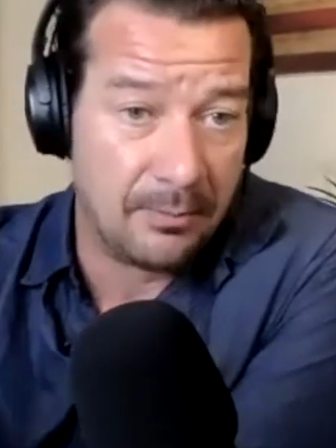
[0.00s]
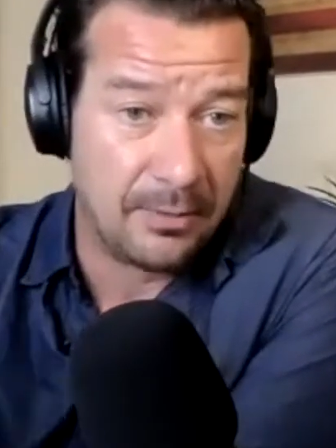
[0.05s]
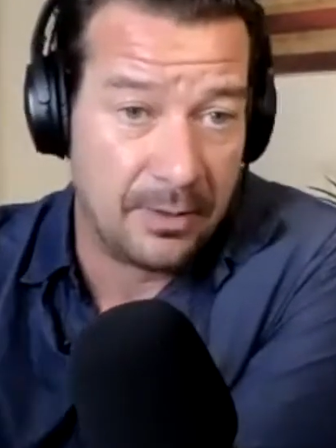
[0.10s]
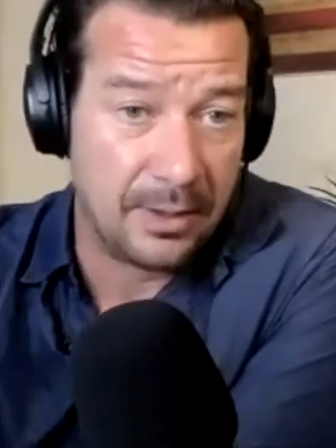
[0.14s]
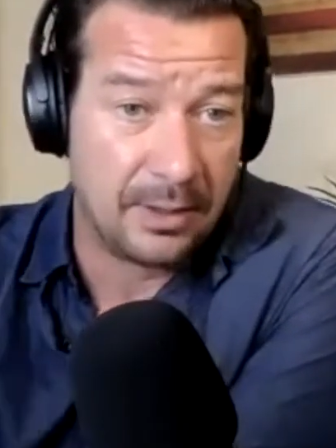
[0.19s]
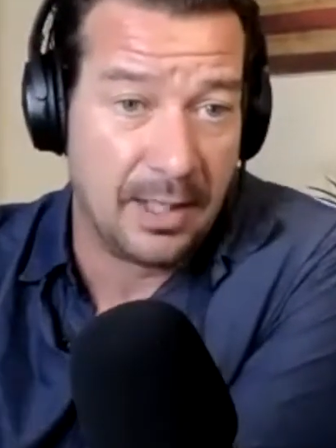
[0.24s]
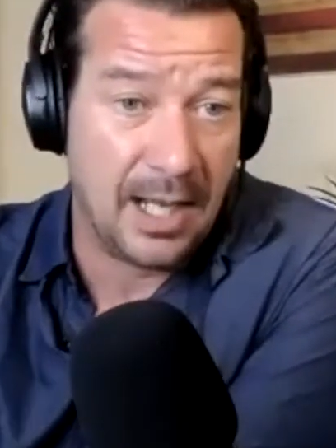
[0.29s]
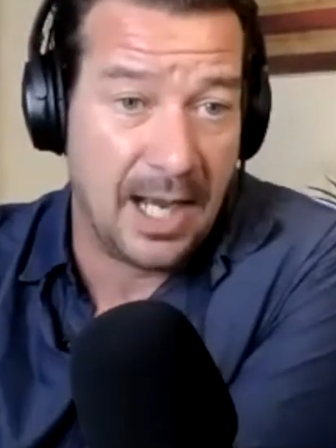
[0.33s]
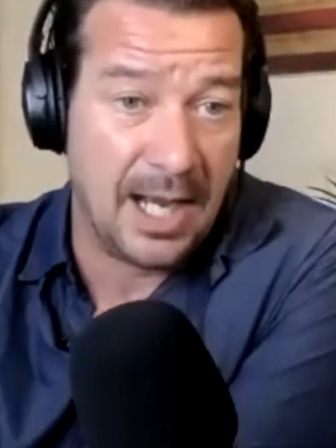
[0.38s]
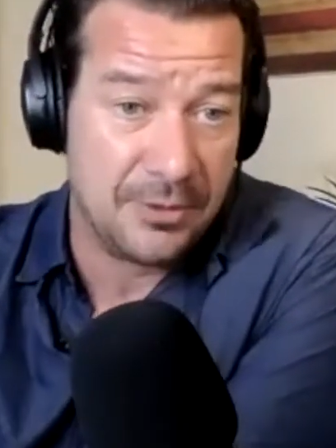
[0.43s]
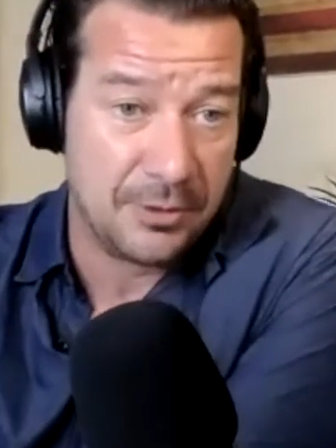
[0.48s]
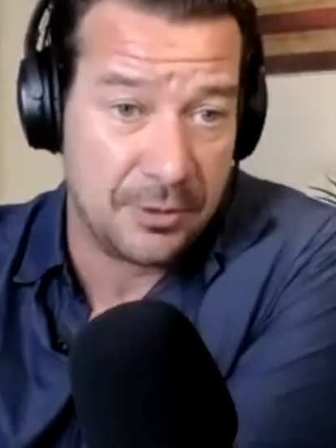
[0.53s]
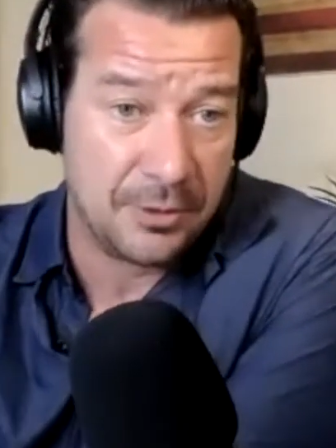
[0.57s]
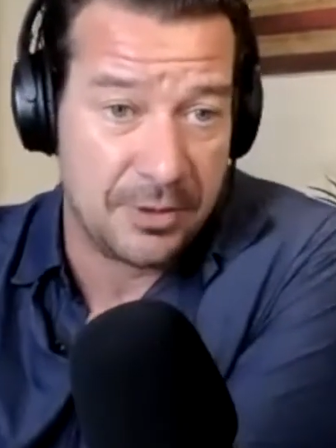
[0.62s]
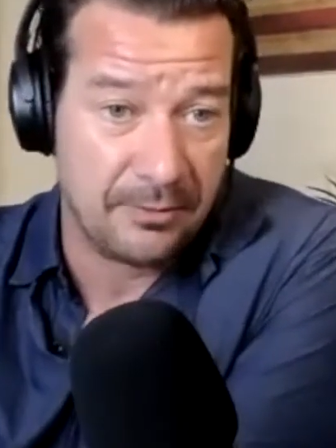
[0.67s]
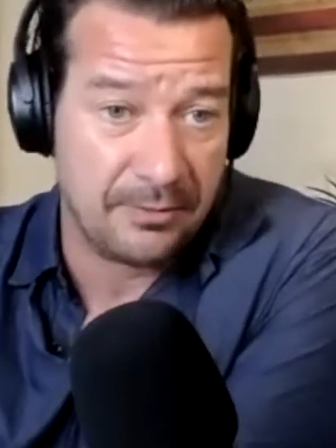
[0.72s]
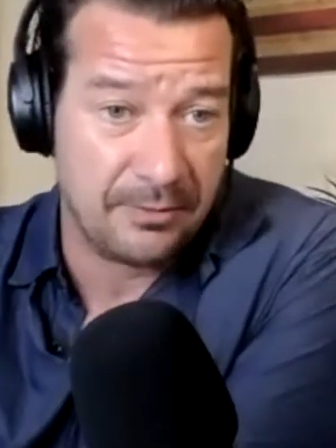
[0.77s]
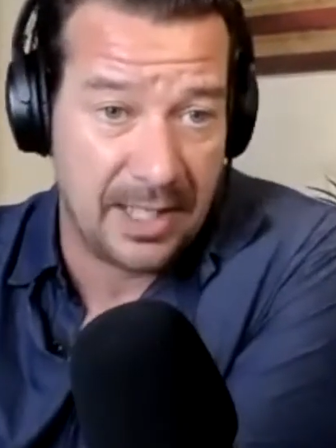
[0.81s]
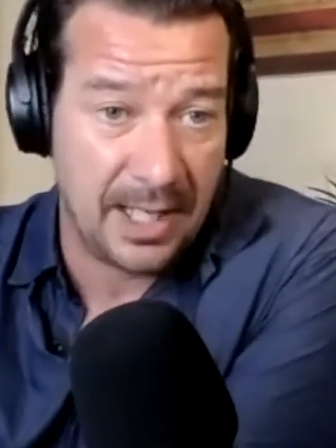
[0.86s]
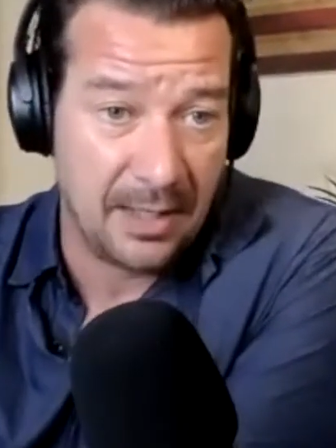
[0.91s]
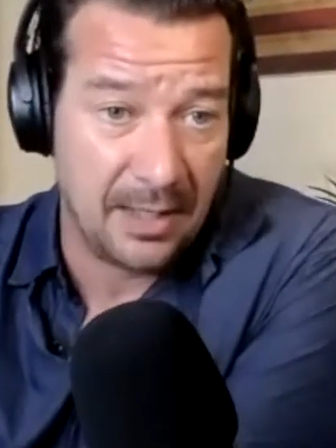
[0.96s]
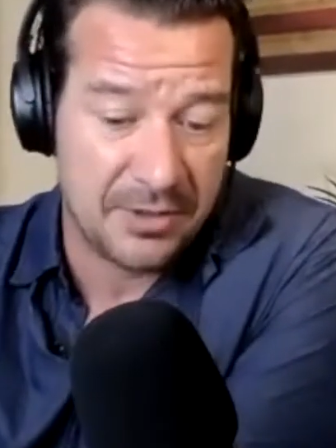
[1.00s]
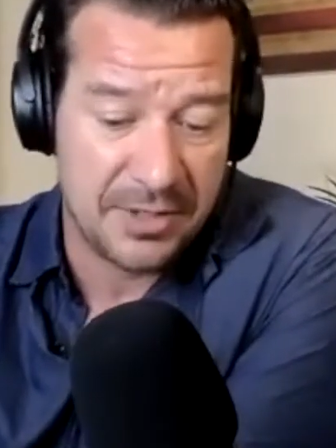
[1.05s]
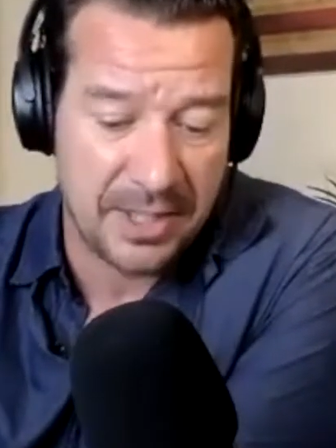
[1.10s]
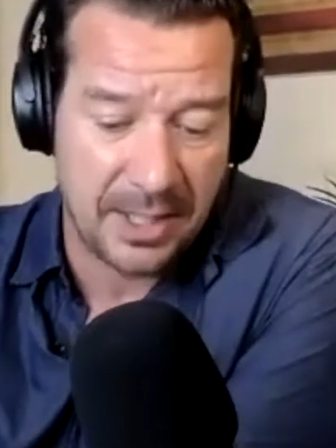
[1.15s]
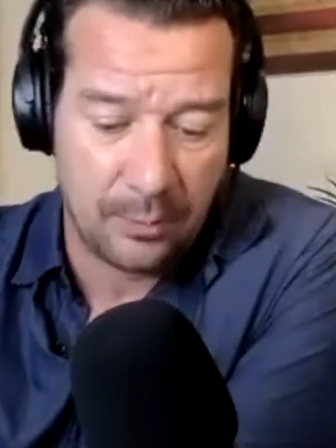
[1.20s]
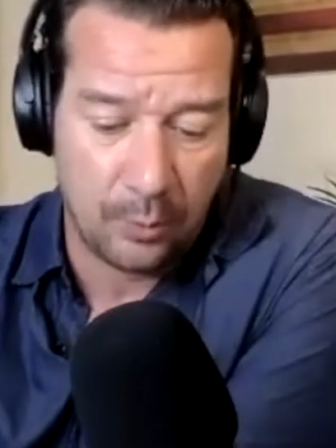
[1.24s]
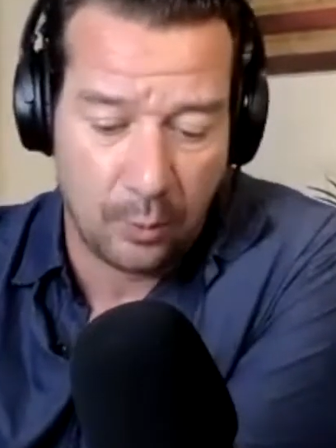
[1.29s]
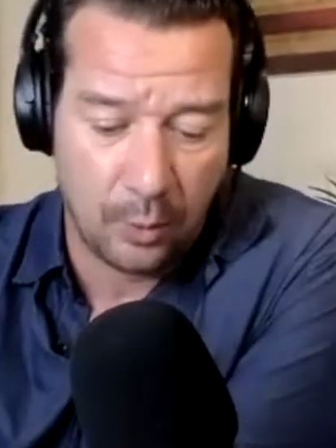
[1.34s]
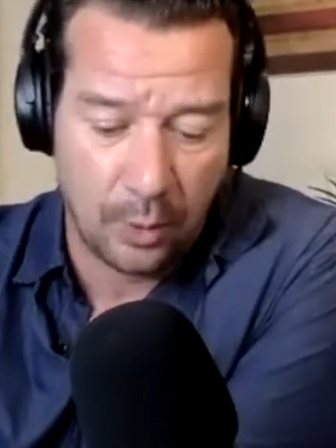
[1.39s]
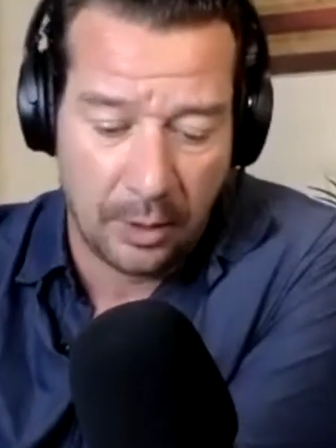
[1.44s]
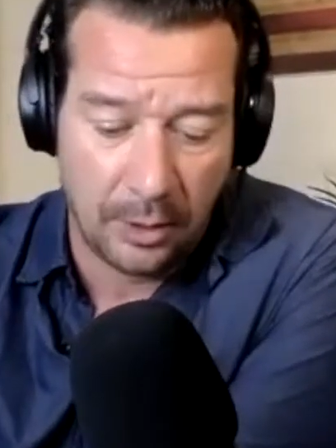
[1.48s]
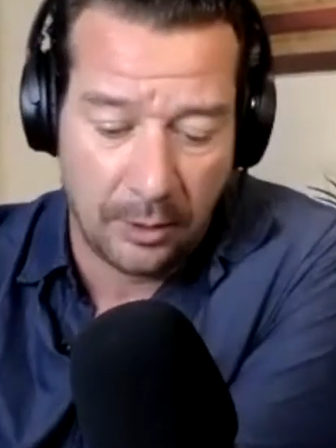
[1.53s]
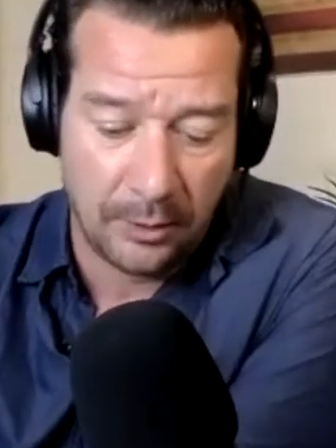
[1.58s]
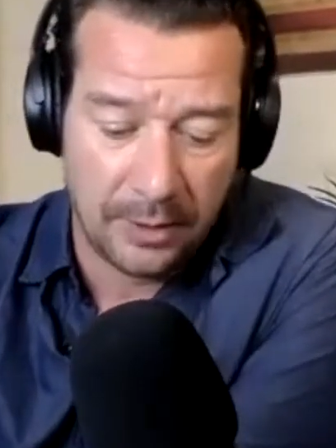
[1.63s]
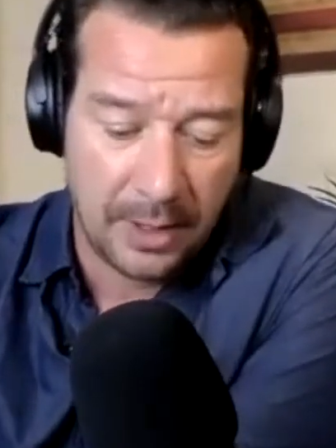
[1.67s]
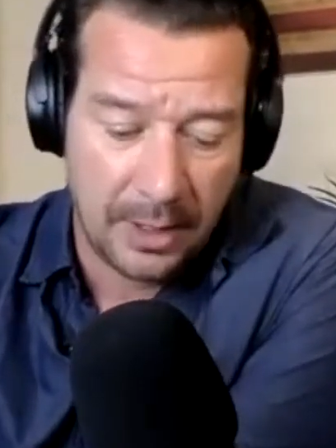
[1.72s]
the hazards of the outside world.